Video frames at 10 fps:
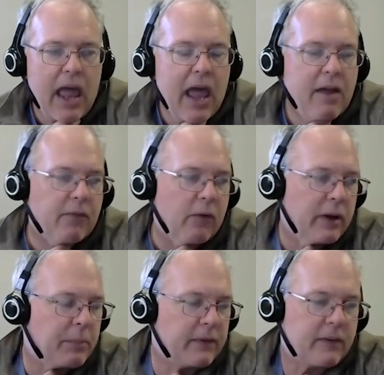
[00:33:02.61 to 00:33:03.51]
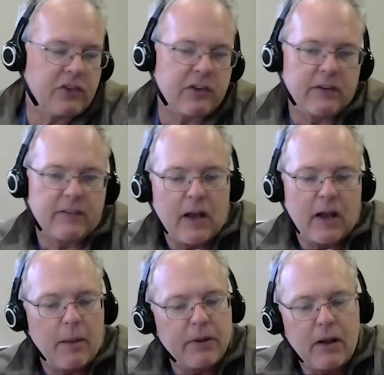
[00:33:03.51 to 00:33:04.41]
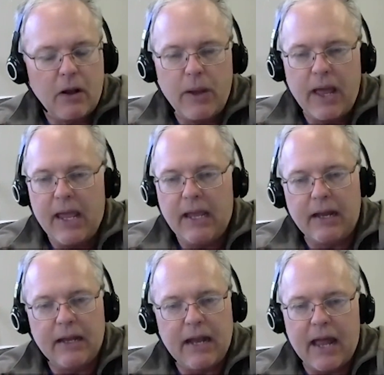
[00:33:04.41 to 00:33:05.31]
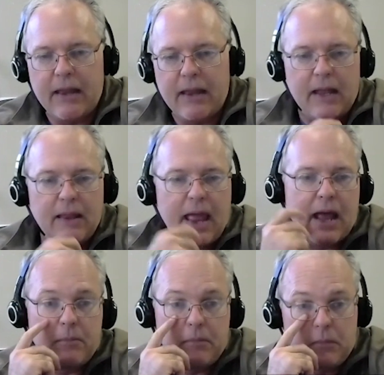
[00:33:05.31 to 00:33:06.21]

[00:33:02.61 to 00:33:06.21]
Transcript: every position set up in 08, and that,